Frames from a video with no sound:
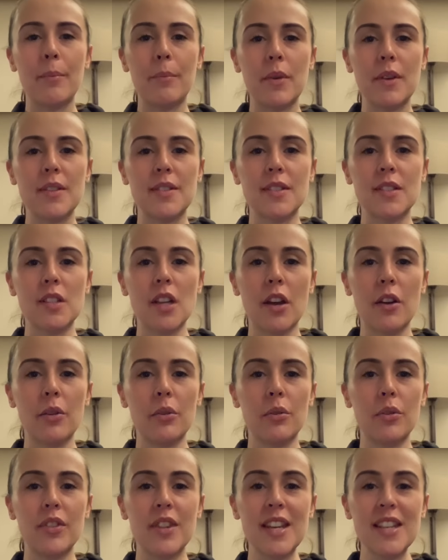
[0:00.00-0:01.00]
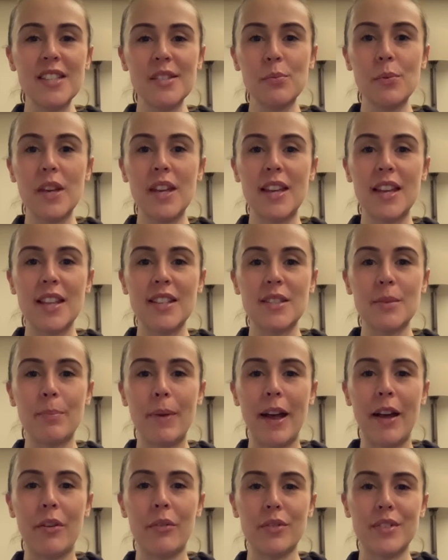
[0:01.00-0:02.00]
So this week is
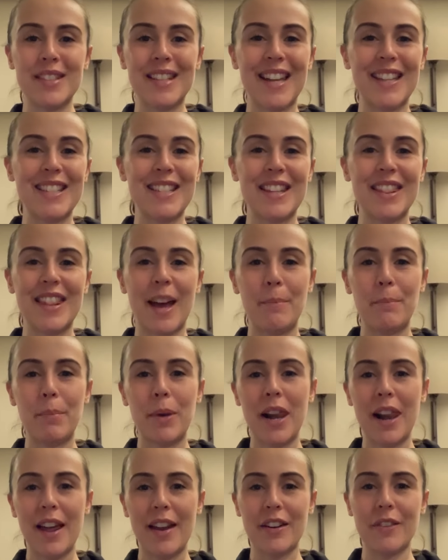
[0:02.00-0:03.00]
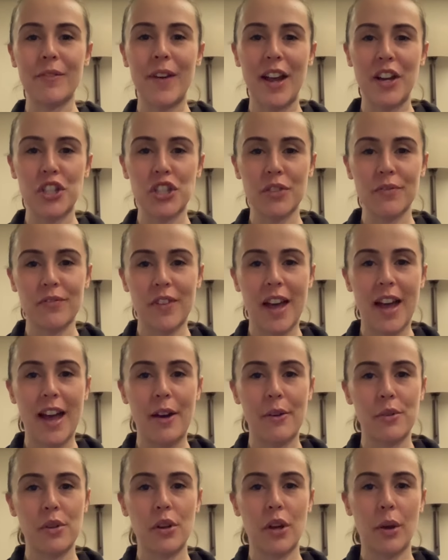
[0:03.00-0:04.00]
about setting that plan of action for
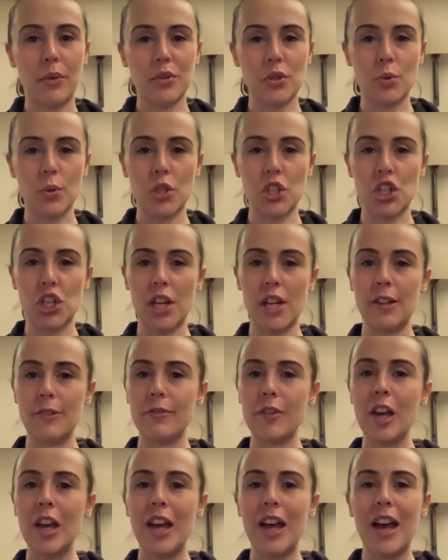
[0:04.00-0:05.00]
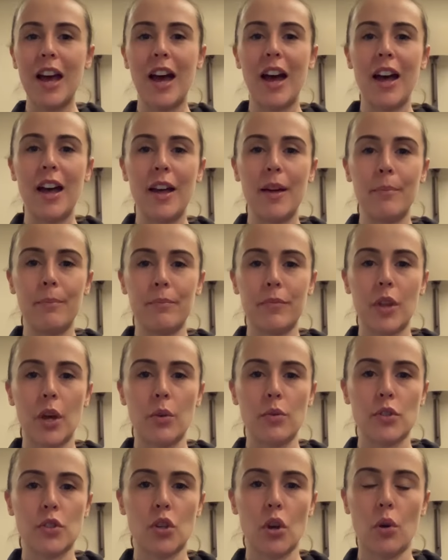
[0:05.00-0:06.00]
how you're going to achieve
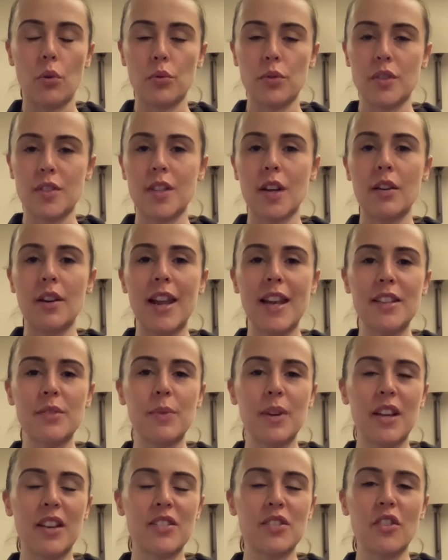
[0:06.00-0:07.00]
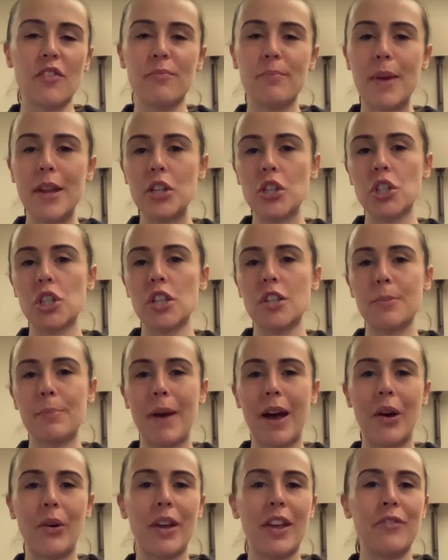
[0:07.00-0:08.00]
those goals. So last week I sort of mentioned
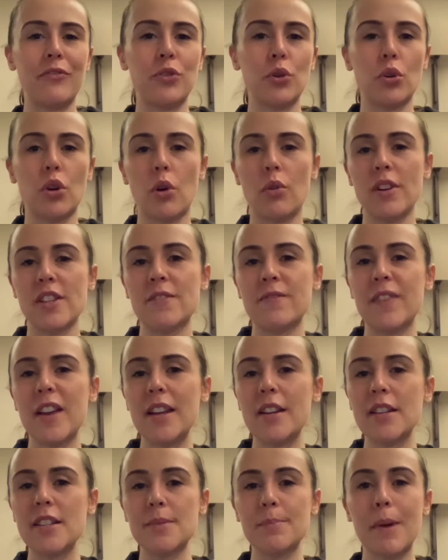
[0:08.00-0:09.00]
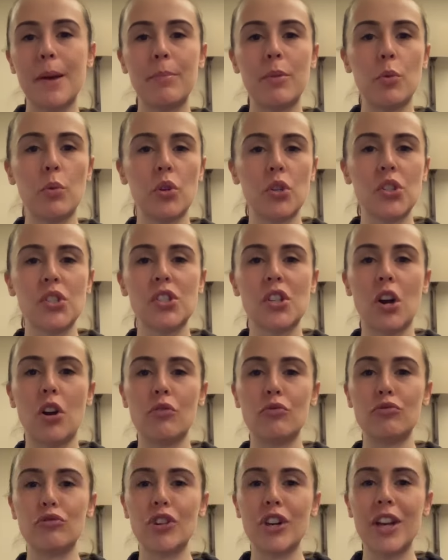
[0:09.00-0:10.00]
about if your goal is fitness, maybe you want to start
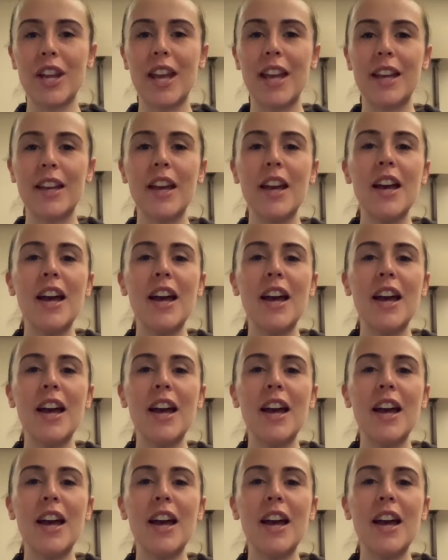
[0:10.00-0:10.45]
running,